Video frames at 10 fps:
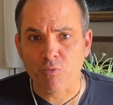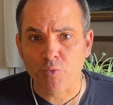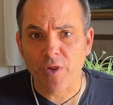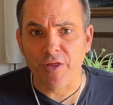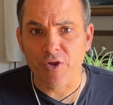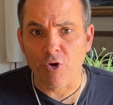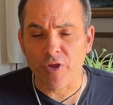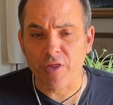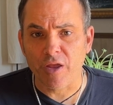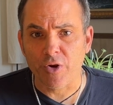really the only
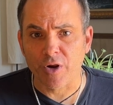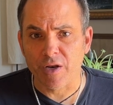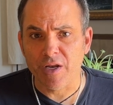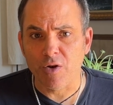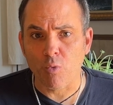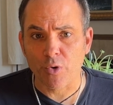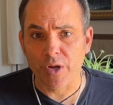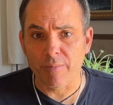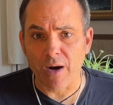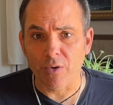thing you're going to need to worry
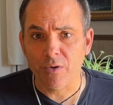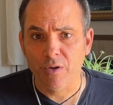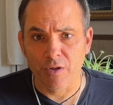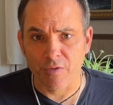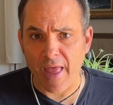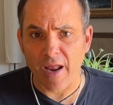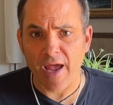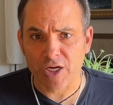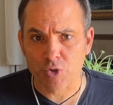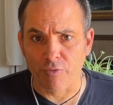about, is that
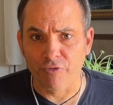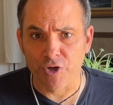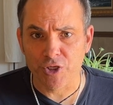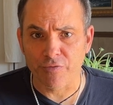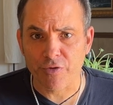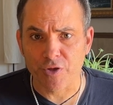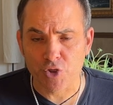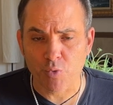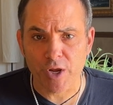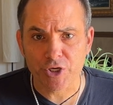actual footage of the
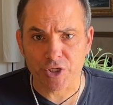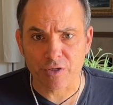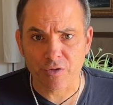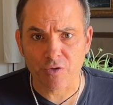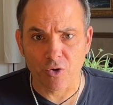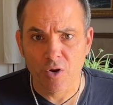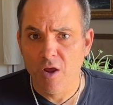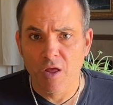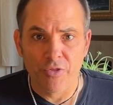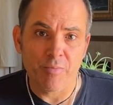situation. So
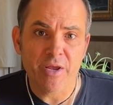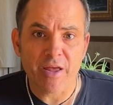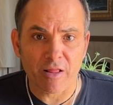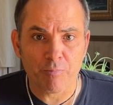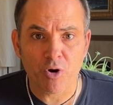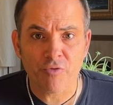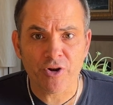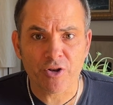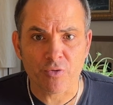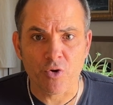to me, that's
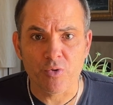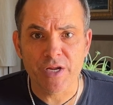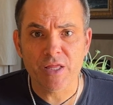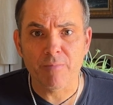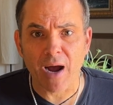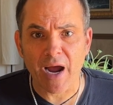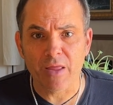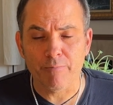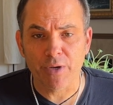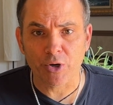perfect. There's no need to buy the
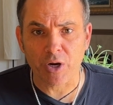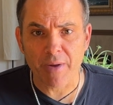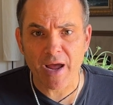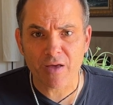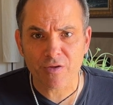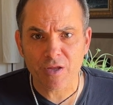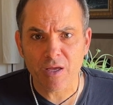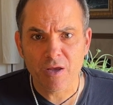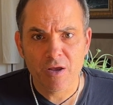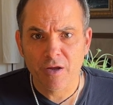bigger
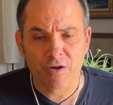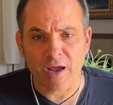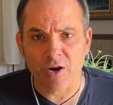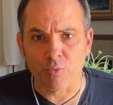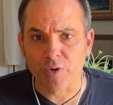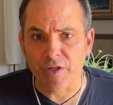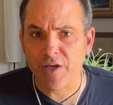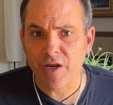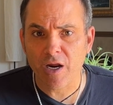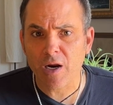capacity because I don't really
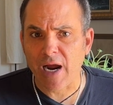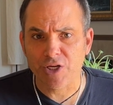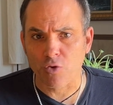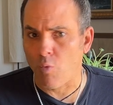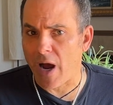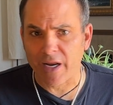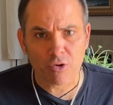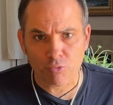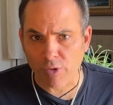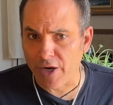care. I just want it to
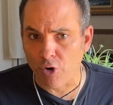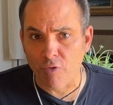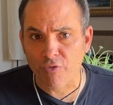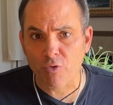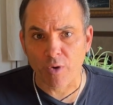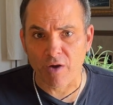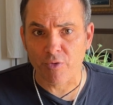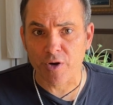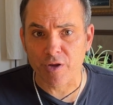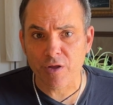write over
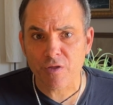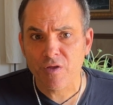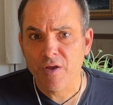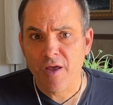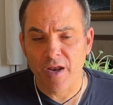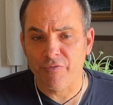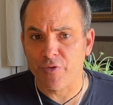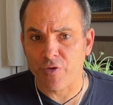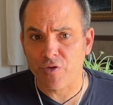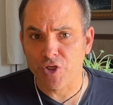whatever it is. And if
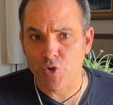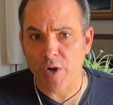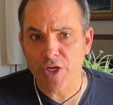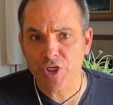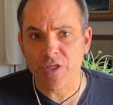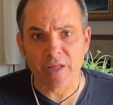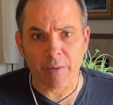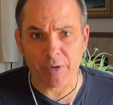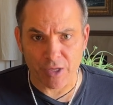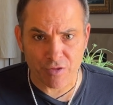there's a situation, then I'm
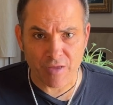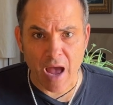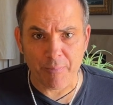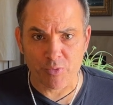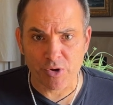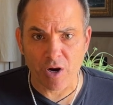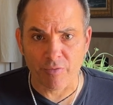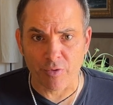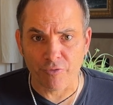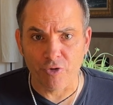going to stop and
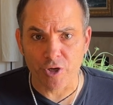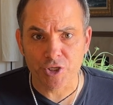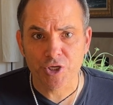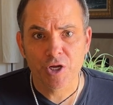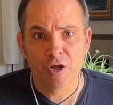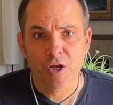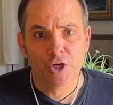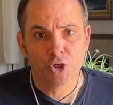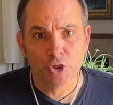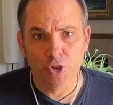recover the footage.
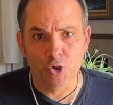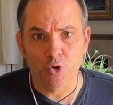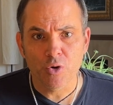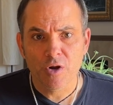2,